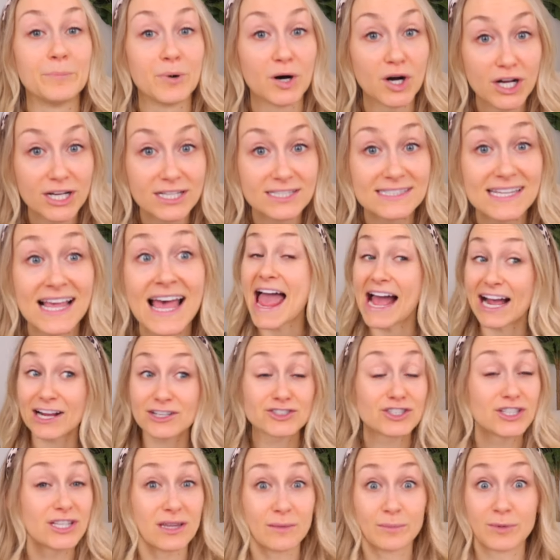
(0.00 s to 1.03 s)
books,
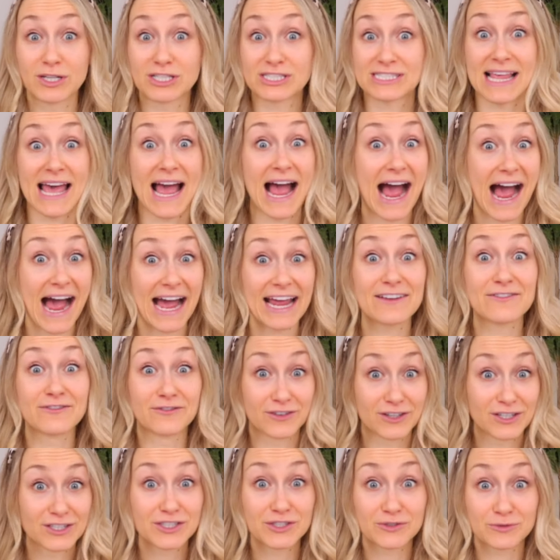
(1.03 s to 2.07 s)
actually, the books that I
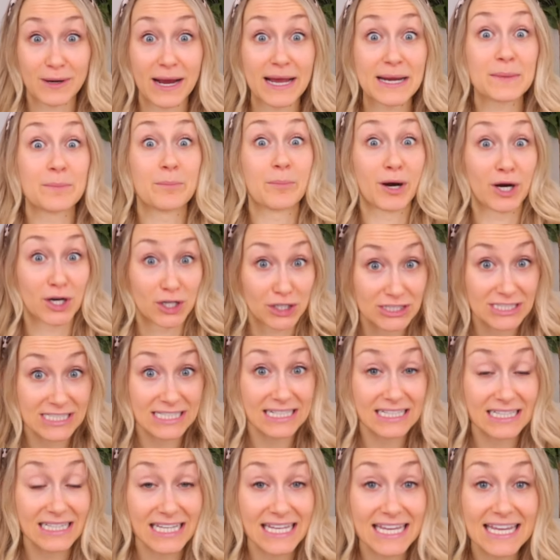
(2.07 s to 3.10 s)
first read
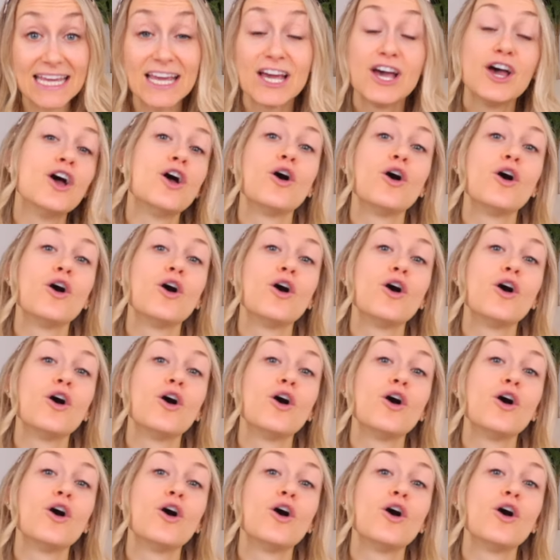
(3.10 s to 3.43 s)
personally